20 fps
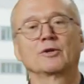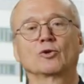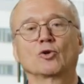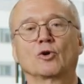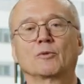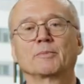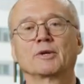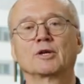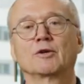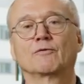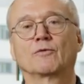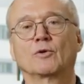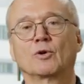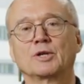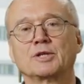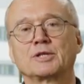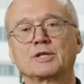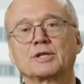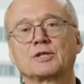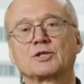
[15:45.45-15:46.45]
nominal
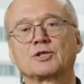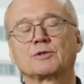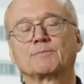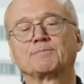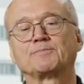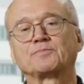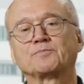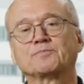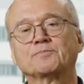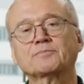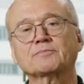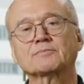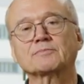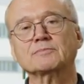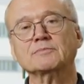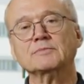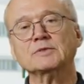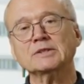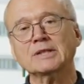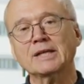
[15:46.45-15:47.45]
voltage.
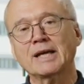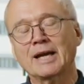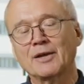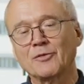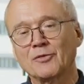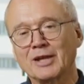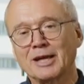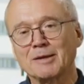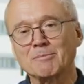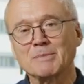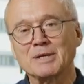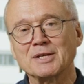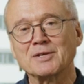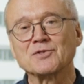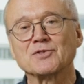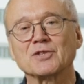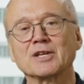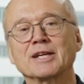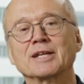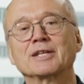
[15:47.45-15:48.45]
And that
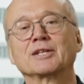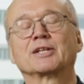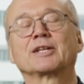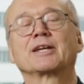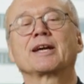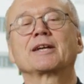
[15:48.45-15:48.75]
means in